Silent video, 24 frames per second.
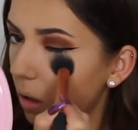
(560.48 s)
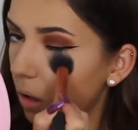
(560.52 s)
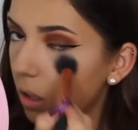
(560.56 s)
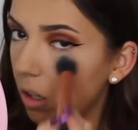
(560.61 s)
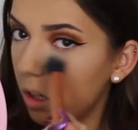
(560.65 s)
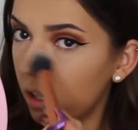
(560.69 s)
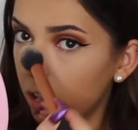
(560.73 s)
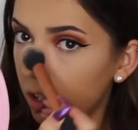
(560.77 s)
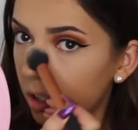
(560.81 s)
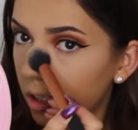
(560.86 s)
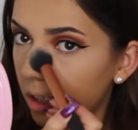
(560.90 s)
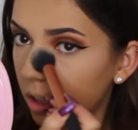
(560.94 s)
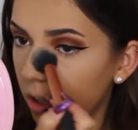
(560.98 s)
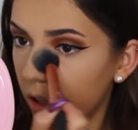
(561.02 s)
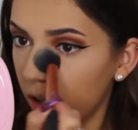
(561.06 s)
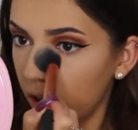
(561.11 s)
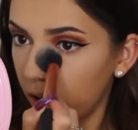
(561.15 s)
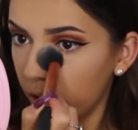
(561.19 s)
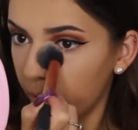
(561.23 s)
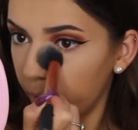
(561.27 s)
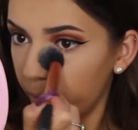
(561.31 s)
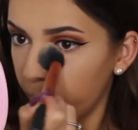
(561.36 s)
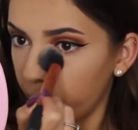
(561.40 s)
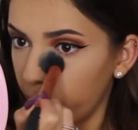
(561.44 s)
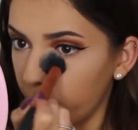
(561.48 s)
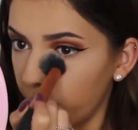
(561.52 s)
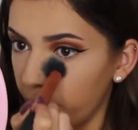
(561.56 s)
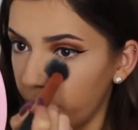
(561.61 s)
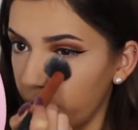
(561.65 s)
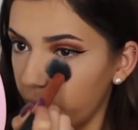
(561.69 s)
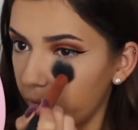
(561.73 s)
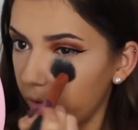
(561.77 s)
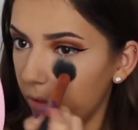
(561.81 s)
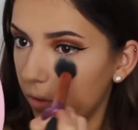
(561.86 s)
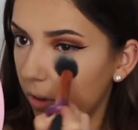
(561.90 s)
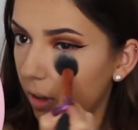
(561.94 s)
and I'm going to
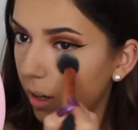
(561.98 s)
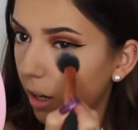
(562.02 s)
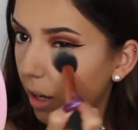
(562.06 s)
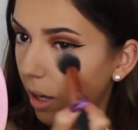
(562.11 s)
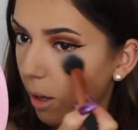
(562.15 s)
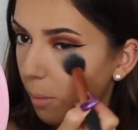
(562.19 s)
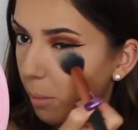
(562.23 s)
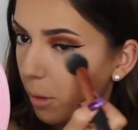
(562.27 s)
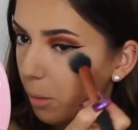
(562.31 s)
tap.